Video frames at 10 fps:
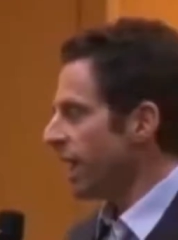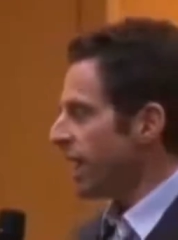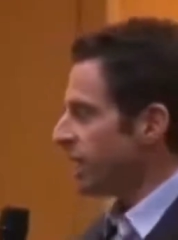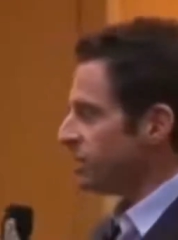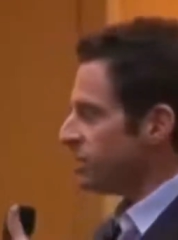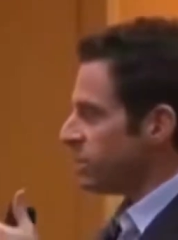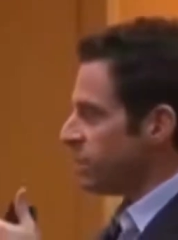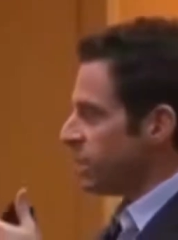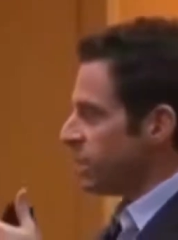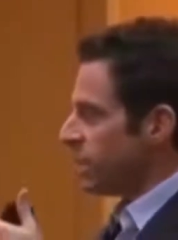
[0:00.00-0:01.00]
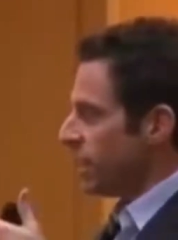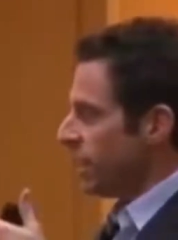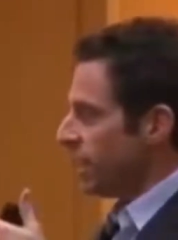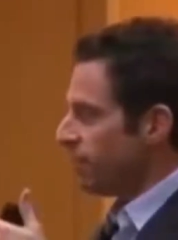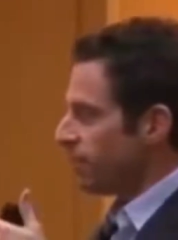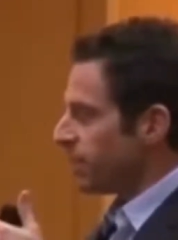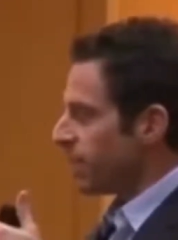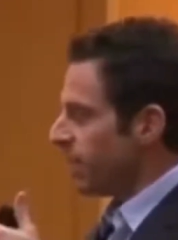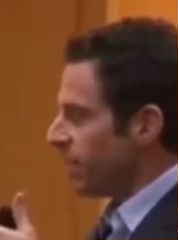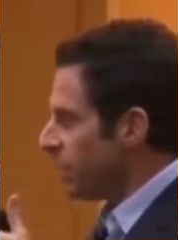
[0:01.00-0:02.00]
And
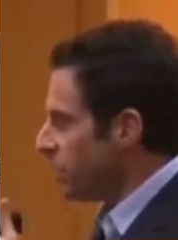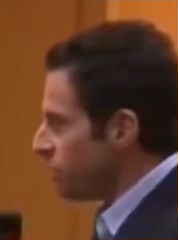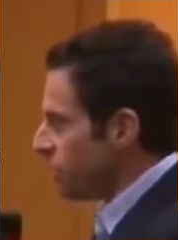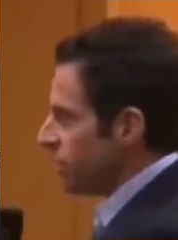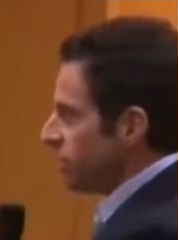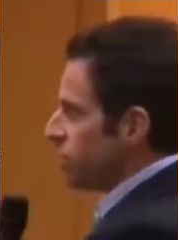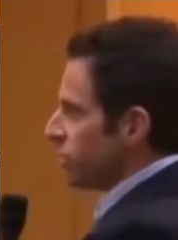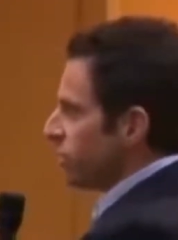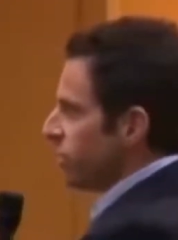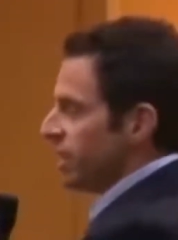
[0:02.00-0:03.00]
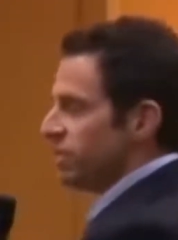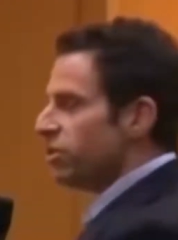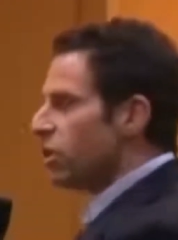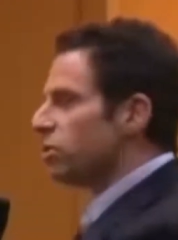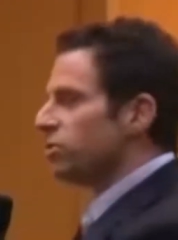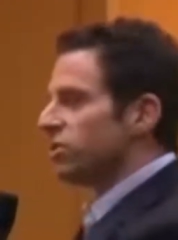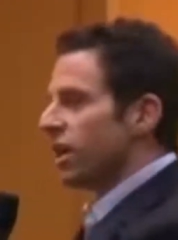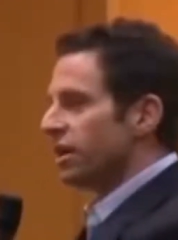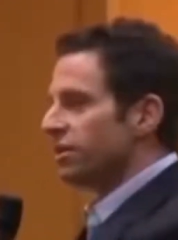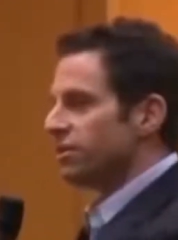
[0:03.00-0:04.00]
um, you, can, you could say no
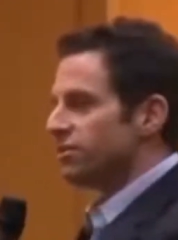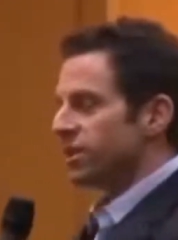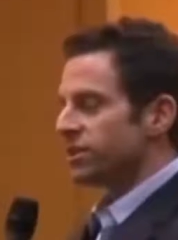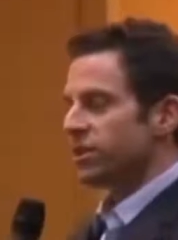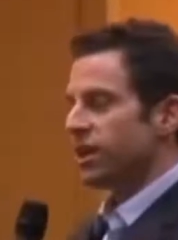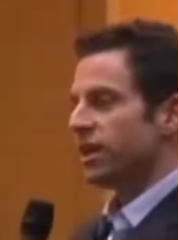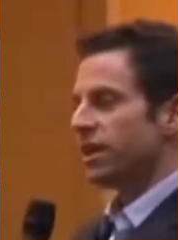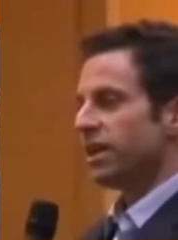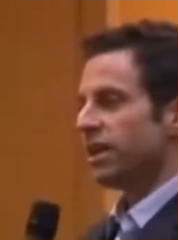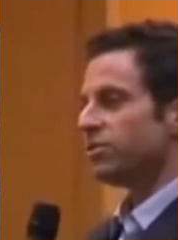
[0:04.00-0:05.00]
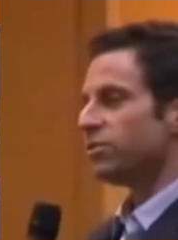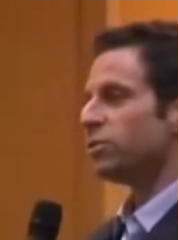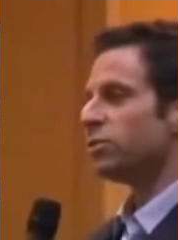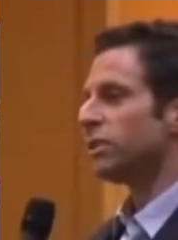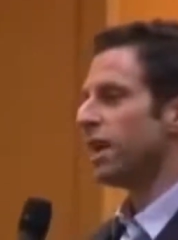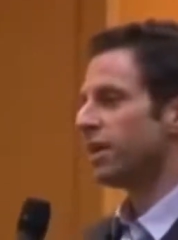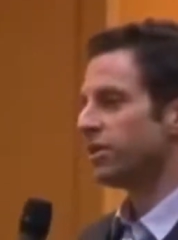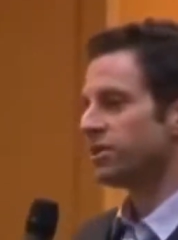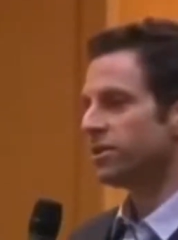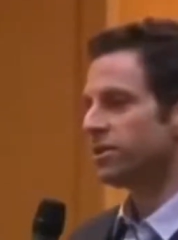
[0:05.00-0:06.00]
scientific study has ruled
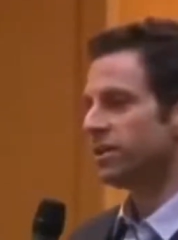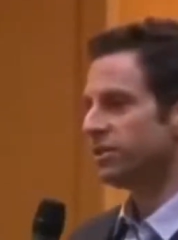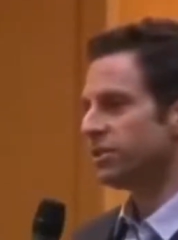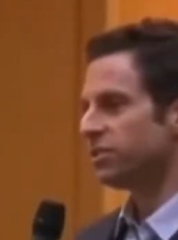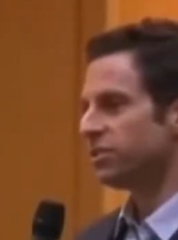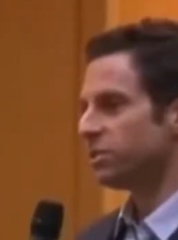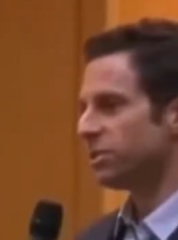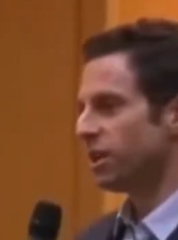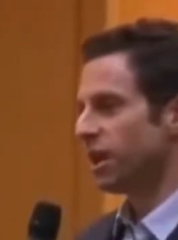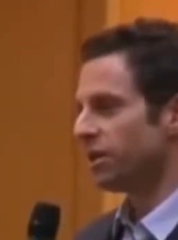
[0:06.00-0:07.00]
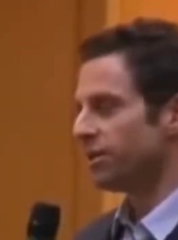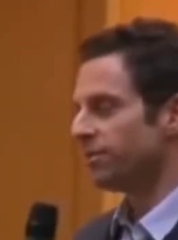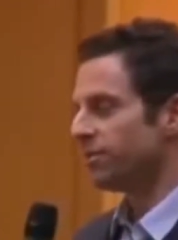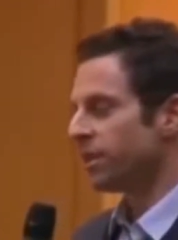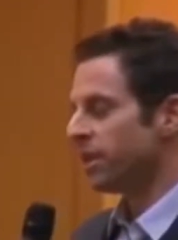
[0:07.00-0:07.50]
out the existence of Poseidon.